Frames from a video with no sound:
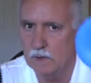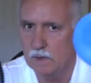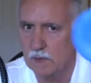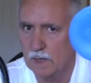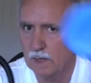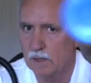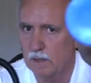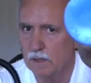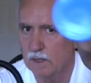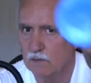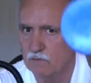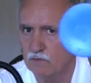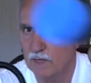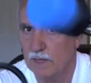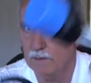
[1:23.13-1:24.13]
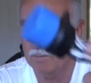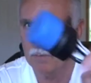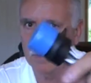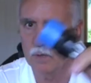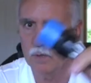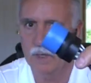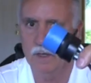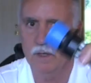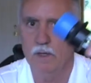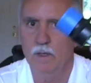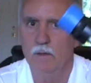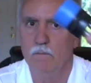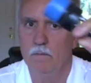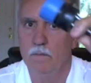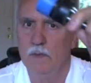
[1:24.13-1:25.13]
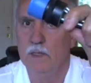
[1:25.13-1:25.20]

I got an example here.